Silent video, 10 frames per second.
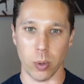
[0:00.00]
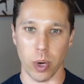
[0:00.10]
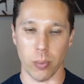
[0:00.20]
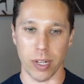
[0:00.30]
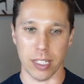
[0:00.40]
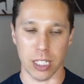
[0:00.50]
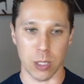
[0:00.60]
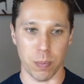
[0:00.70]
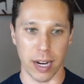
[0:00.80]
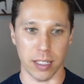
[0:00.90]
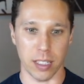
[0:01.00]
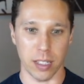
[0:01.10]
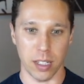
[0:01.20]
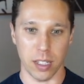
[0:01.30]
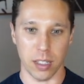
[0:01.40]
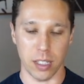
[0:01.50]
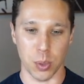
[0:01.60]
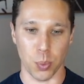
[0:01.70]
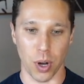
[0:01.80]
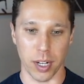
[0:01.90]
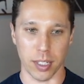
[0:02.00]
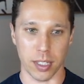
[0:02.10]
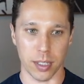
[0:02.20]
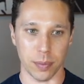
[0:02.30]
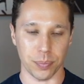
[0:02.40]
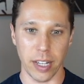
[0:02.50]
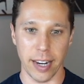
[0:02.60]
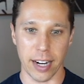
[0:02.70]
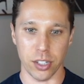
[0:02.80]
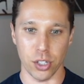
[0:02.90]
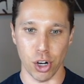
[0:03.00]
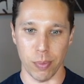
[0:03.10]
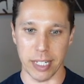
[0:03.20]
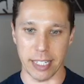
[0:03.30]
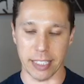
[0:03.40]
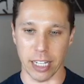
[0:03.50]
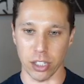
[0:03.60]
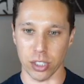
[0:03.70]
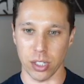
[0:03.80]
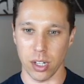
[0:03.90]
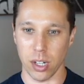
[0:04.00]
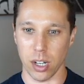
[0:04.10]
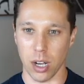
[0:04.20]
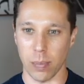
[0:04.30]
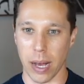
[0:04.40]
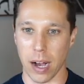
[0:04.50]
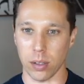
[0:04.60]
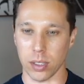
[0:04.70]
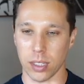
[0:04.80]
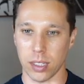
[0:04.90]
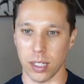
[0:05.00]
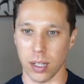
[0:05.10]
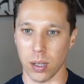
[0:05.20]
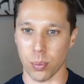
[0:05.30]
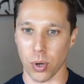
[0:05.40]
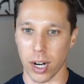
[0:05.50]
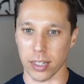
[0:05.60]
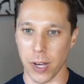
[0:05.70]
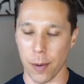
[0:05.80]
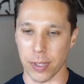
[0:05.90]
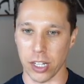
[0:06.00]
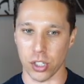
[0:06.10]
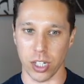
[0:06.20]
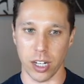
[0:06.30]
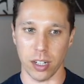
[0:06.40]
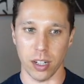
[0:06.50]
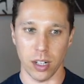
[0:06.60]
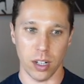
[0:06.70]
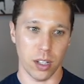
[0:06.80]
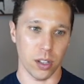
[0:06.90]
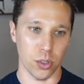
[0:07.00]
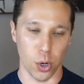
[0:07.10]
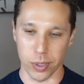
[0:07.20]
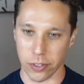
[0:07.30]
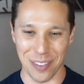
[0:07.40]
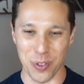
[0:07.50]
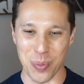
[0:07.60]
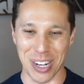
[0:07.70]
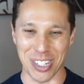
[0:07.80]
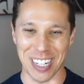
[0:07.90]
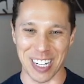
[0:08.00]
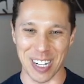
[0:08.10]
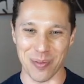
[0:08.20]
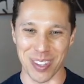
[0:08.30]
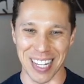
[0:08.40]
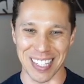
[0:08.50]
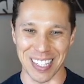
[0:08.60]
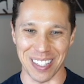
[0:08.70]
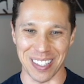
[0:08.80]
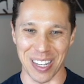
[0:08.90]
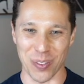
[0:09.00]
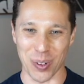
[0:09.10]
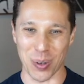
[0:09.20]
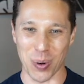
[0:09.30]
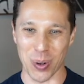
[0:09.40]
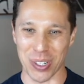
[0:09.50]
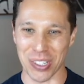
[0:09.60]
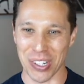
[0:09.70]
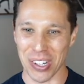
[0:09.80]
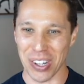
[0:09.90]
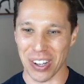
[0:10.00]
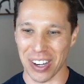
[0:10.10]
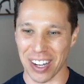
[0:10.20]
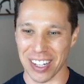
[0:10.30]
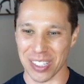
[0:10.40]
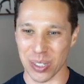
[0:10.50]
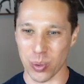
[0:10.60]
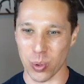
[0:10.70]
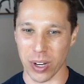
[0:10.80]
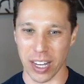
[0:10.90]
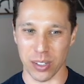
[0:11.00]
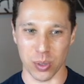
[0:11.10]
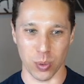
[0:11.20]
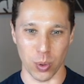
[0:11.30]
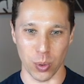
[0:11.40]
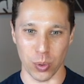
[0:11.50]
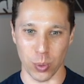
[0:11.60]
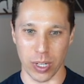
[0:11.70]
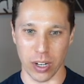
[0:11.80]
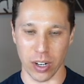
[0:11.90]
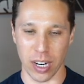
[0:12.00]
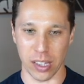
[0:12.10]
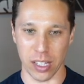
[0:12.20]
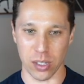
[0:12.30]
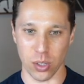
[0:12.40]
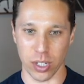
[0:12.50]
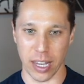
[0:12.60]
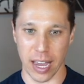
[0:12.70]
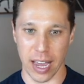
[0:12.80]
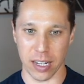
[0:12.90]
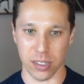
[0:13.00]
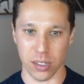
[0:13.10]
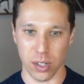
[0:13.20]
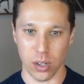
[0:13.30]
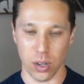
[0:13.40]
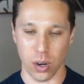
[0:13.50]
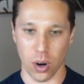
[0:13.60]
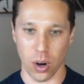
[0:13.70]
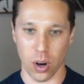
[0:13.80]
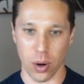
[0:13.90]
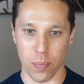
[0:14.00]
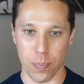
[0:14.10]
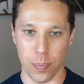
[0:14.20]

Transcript: will help me inspect these products and actually show me details about the product competition. There's a whole bunch of information in here, but that's a different course. So we'll kind of scroll through here and let's look at our